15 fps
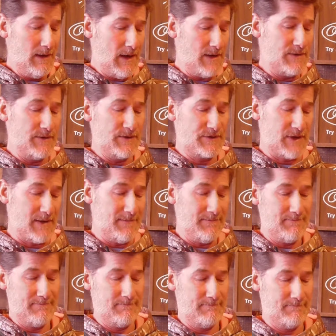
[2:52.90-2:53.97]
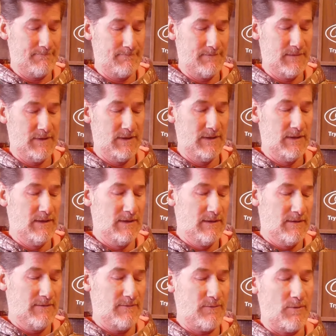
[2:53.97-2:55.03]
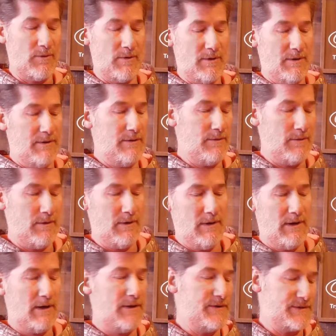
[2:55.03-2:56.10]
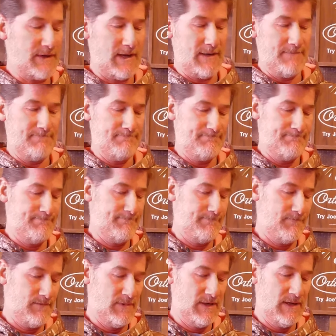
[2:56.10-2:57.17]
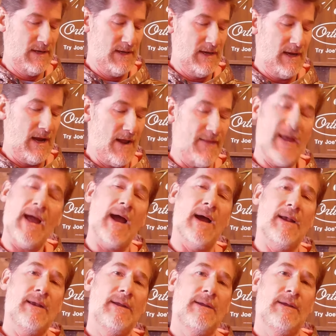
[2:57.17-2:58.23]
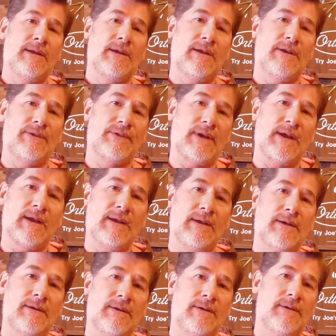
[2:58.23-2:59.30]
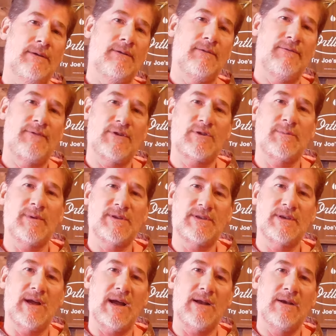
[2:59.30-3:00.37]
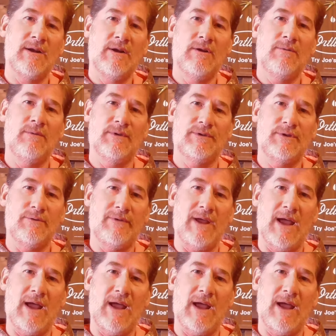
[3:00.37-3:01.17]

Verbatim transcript: and do the same for your other side. And that is a fisherman's knot with two